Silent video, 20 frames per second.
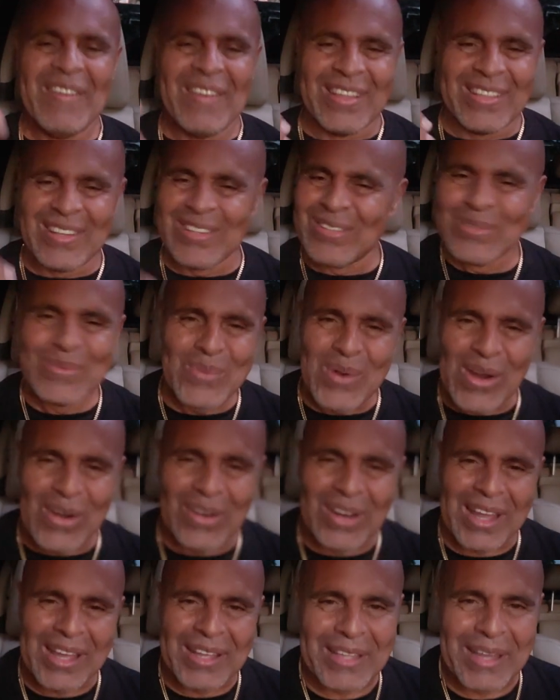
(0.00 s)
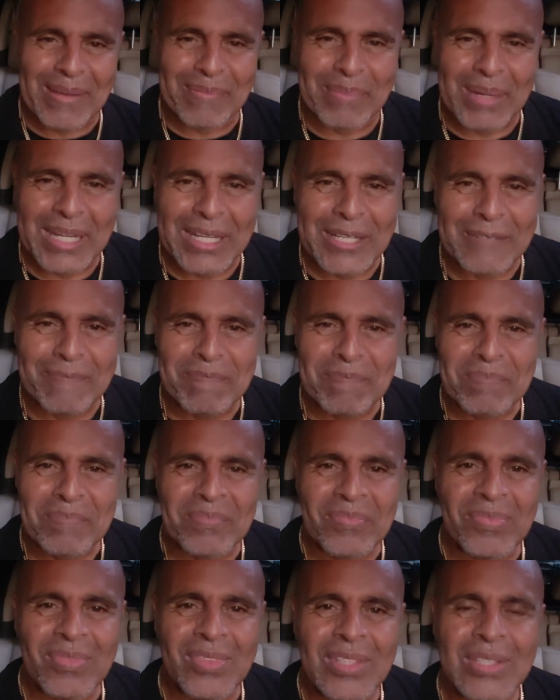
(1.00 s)
It doesn't work like that, man.
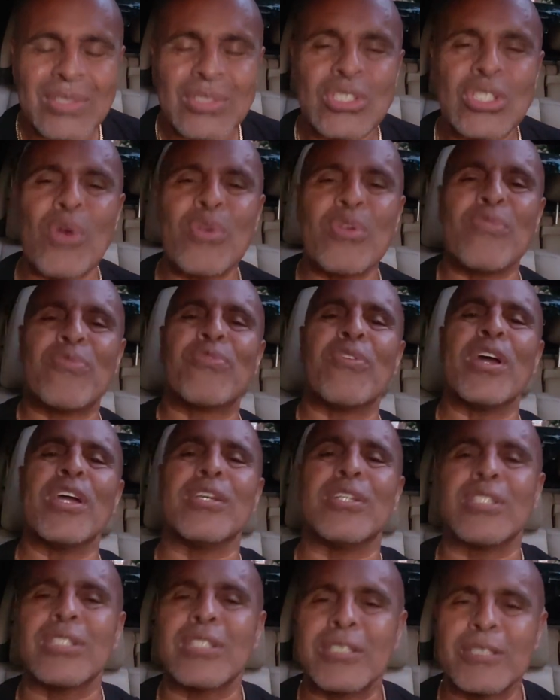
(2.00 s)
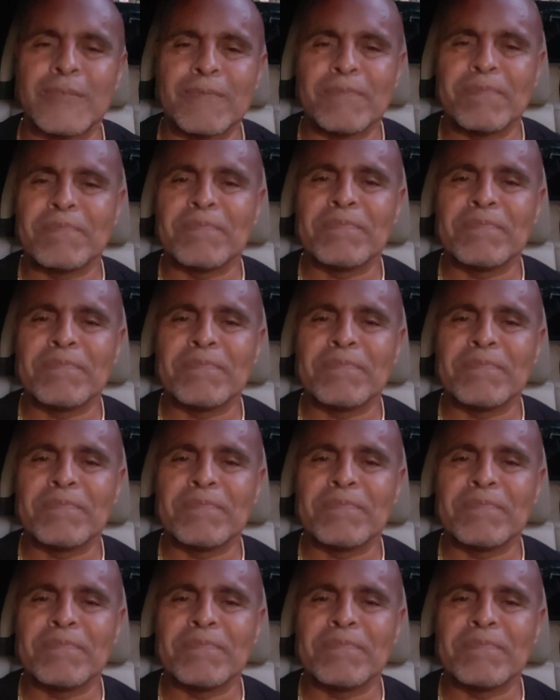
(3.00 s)
Show your face